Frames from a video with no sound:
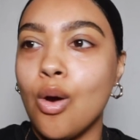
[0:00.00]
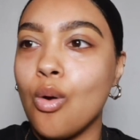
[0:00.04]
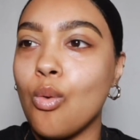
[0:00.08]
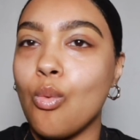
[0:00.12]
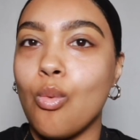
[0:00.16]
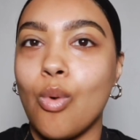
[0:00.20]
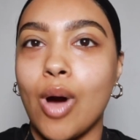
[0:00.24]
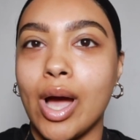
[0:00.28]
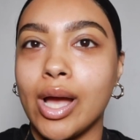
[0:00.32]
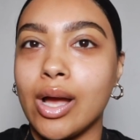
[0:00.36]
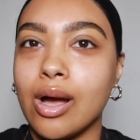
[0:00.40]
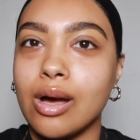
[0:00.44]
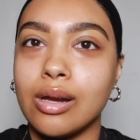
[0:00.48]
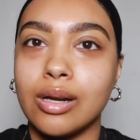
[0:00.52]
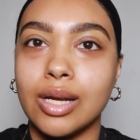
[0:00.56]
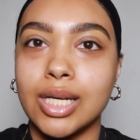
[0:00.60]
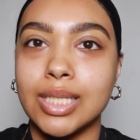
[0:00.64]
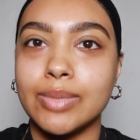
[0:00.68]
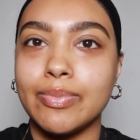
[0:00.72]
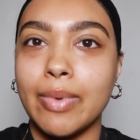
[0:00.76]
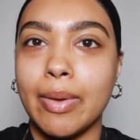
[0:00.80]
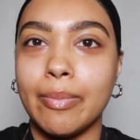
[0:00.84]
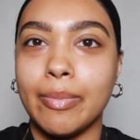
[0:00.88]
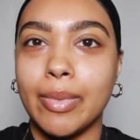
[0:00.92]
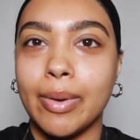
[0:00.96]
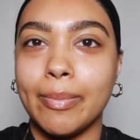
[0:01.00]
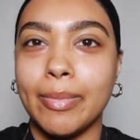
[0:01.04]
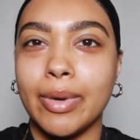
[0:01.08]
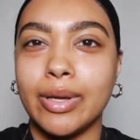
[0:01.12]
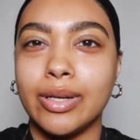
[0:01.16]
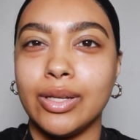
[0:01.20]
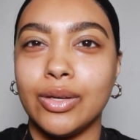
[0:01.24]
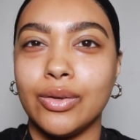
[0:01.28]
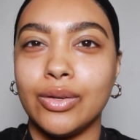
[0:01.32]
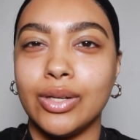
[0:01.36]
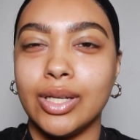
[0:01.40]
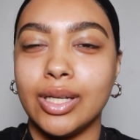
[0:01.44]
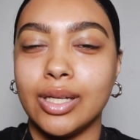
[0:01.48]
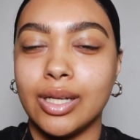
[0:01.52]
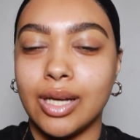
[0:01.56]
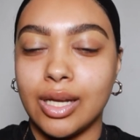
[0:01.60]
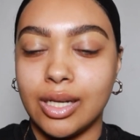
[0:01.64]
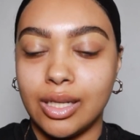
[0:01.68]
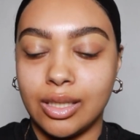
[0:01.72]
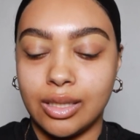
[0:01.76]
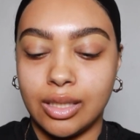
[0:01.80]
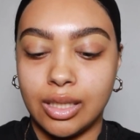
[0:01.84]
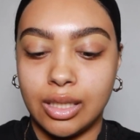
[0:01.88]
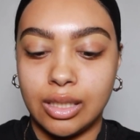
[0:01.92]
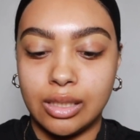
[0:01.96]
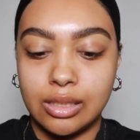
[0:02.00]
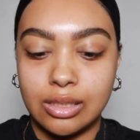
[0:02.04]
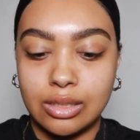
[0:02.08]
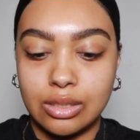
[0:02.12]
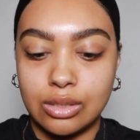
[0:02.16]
why can't I spend my money on it, kind of thing.